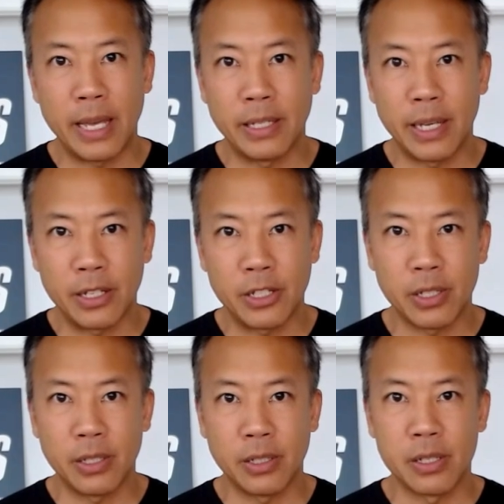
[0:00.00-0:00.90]

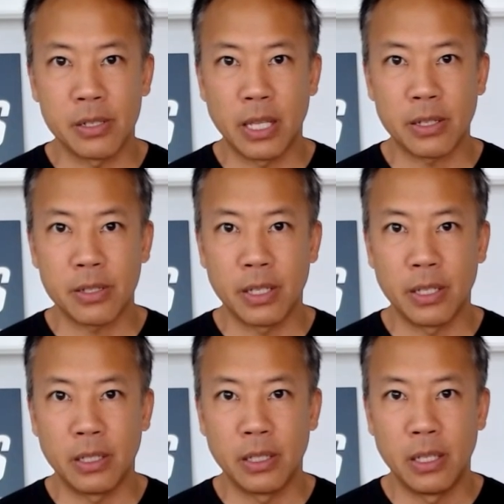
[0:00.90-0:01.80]
ADHD,
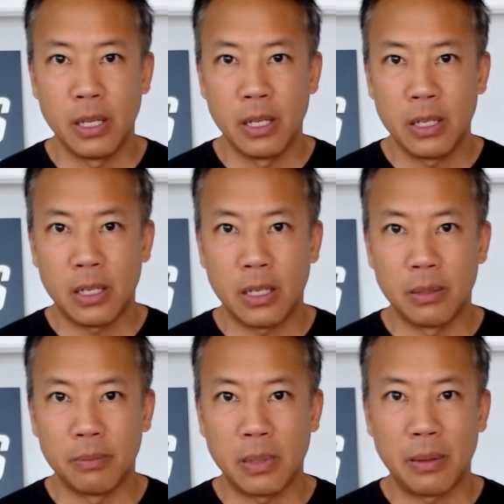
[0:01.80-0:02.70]
dyslexia.
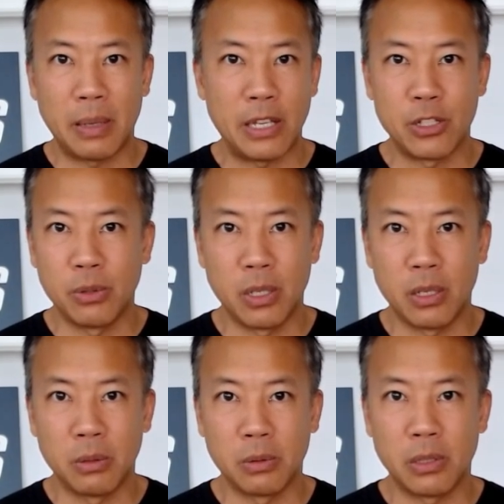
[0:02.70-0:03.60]
Um, as you
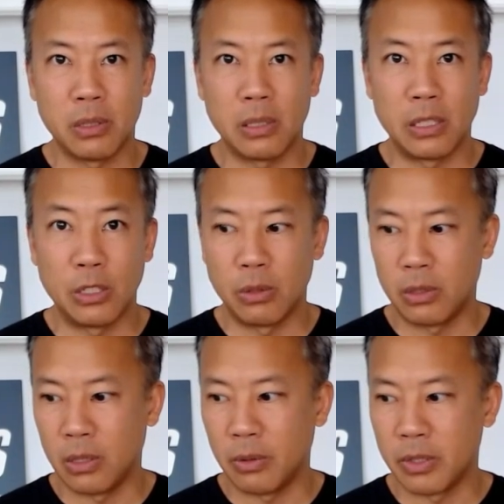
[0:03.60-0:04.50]
know, and you
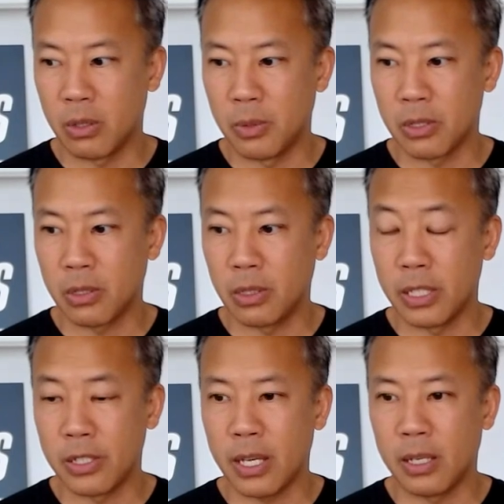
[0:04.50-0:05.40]
you know, it's almost
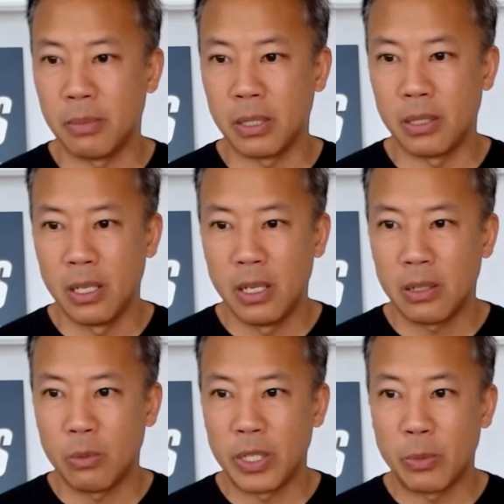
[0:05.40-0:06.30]
cliche, but
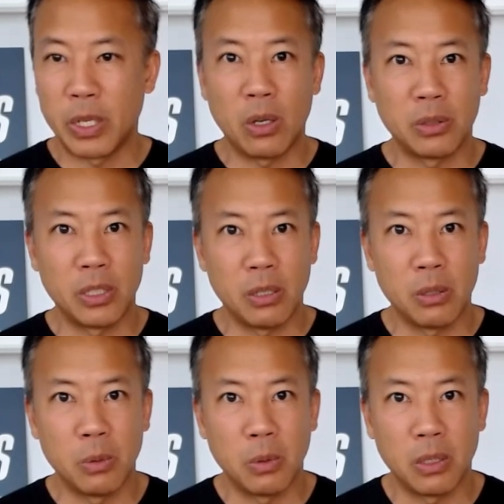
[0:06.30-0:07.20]
we we all
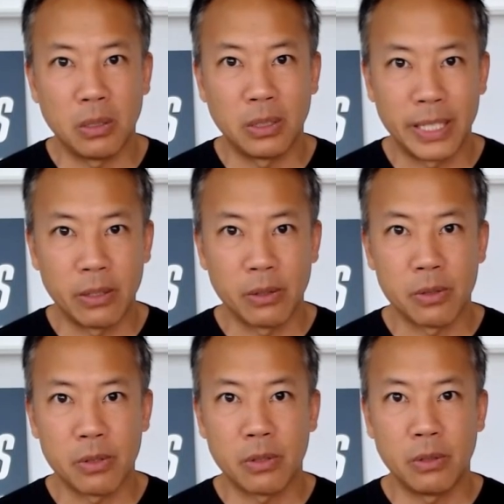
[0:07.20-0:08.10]
know
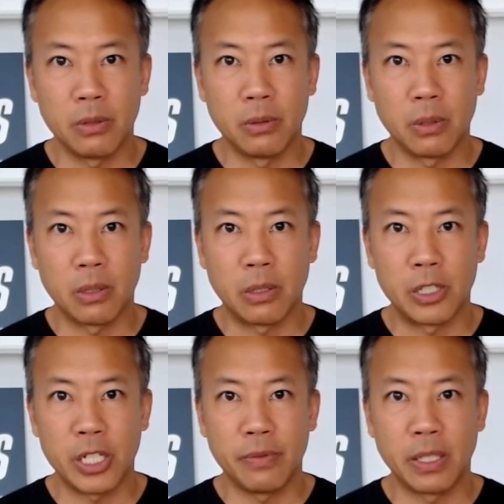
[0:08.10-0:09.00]
leaders who are
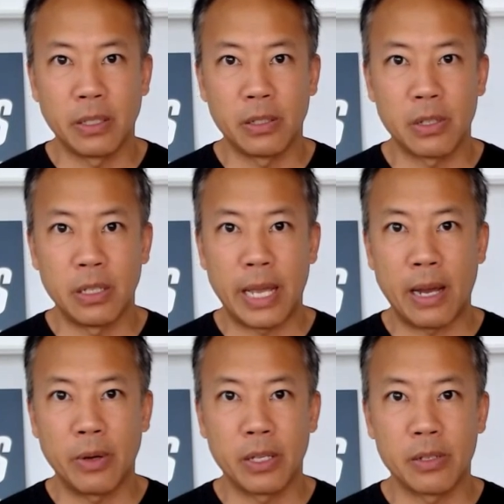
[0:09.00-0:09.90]
achieving in, in
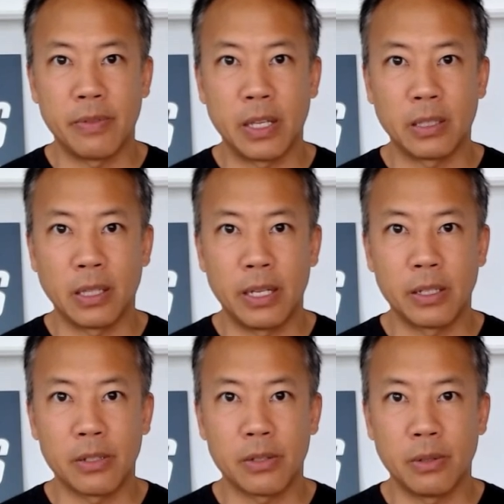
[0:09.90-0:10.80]
areas of
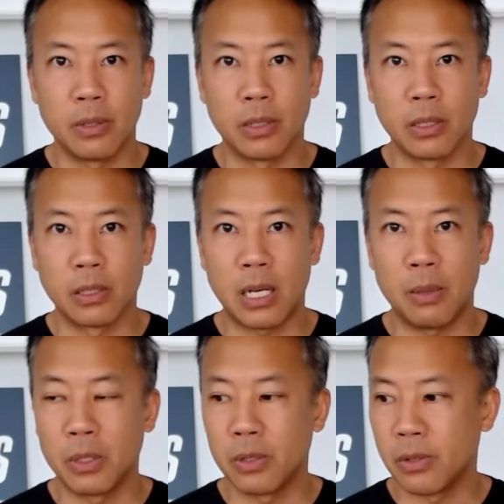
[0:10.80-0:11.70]
athletics or
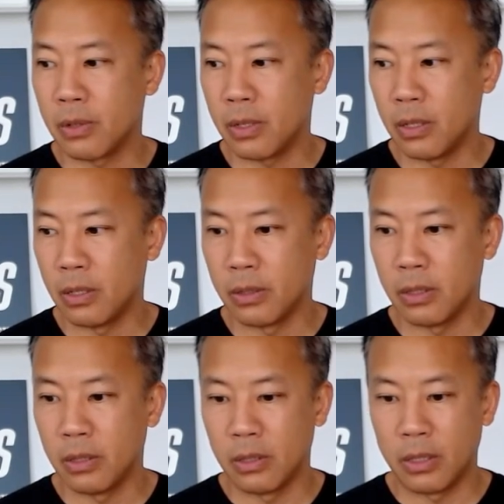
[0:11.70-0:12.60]
commerce and
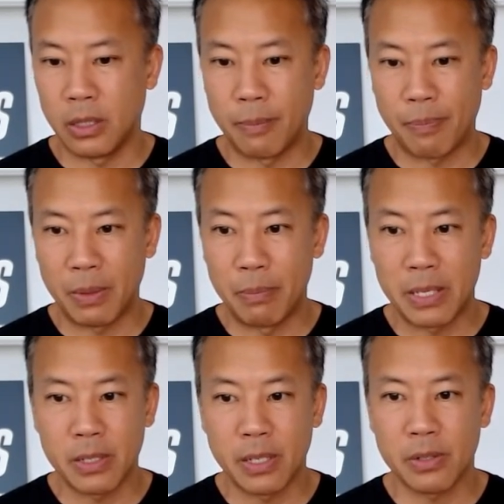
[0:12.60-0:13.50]
in, um, in
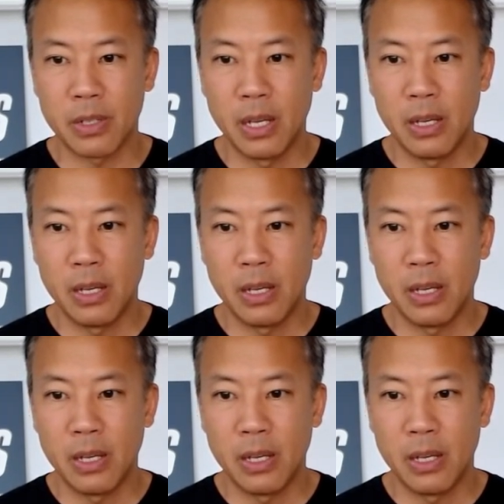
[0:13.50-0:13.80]
business